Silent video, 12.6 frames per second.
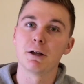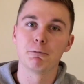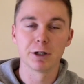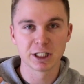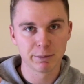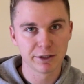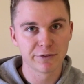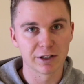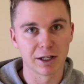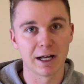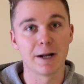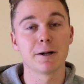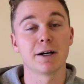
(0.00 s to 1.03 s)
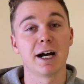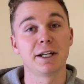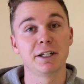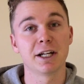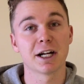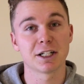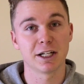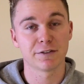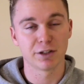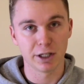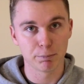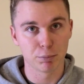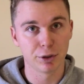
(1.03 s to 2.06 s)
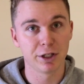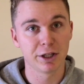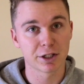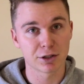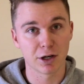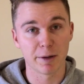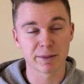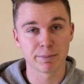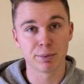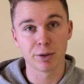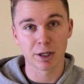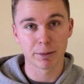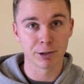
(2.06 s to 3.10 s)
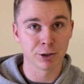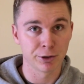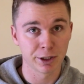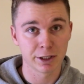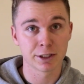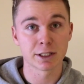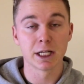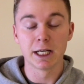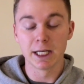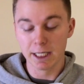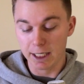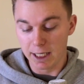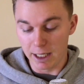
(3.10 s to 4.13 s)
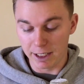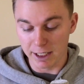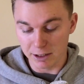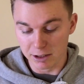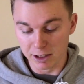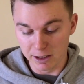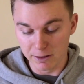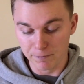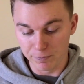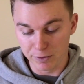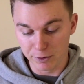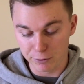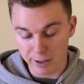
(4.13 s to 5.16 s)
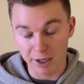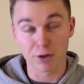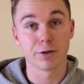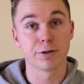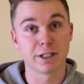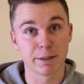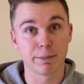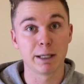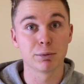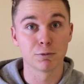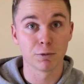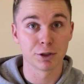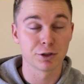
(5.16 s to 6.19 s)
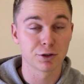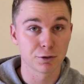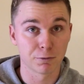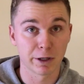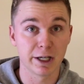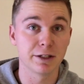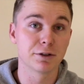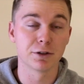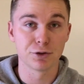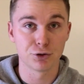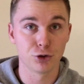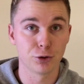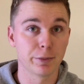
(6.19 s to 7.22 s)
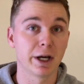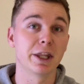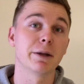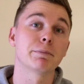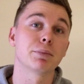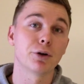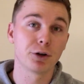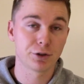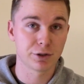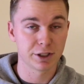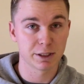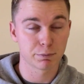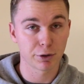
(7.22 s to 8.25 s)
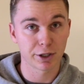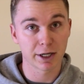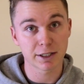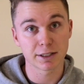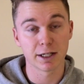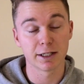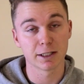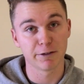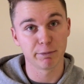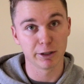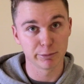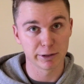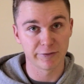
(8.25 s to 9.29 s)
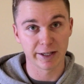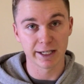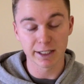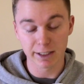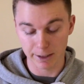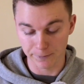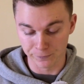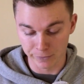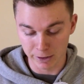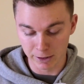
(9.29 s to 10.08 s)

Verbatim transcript: Well, it's a bit of a lie. I did actually have to put in the time to build up an audience and actually create content people wanted to read, consume, and then purchase these products and give me a little bit of their income.